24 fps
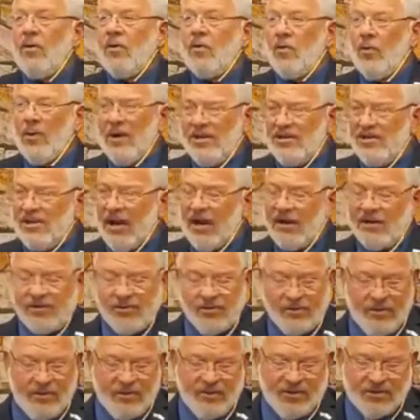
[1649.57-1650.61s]
Reach out
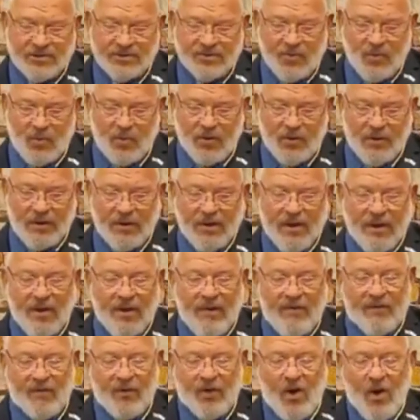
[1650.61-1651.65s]
to him this morning
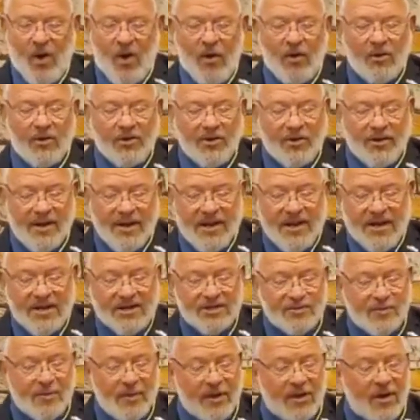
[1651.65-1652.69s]
for all your needs,
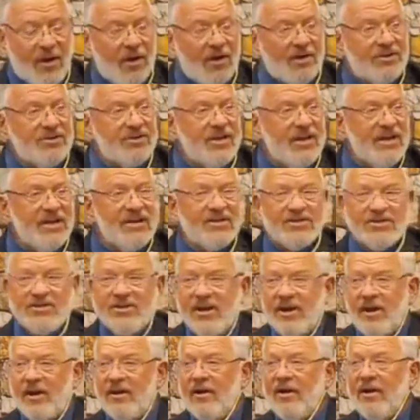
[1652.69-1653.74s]
because he is
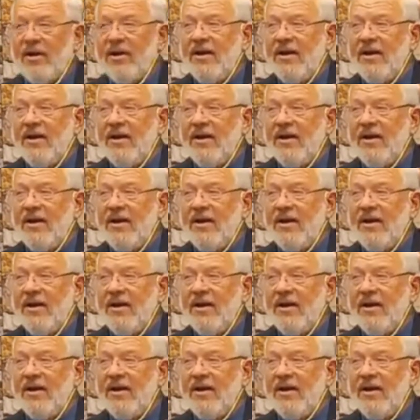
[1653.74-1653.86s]
there.